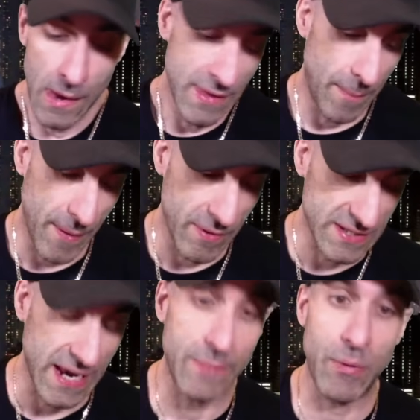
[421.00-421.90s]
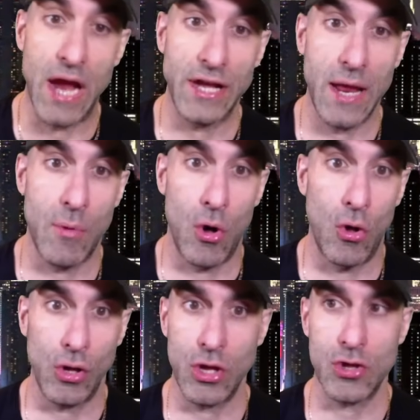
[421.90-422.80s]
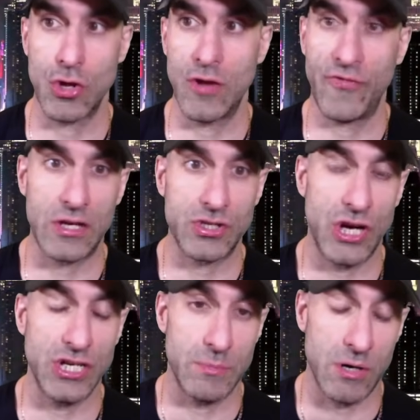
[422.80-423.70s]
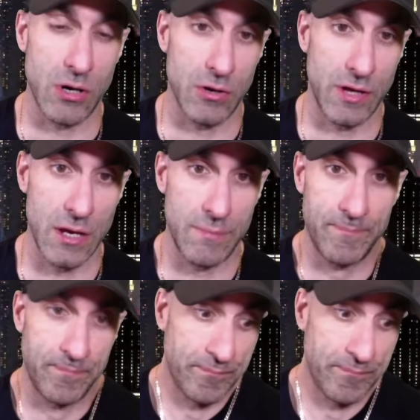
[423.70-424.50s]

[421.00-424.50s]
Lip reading: Now, people can say Brian Daboll, he's going to fix J.J. McCarthy.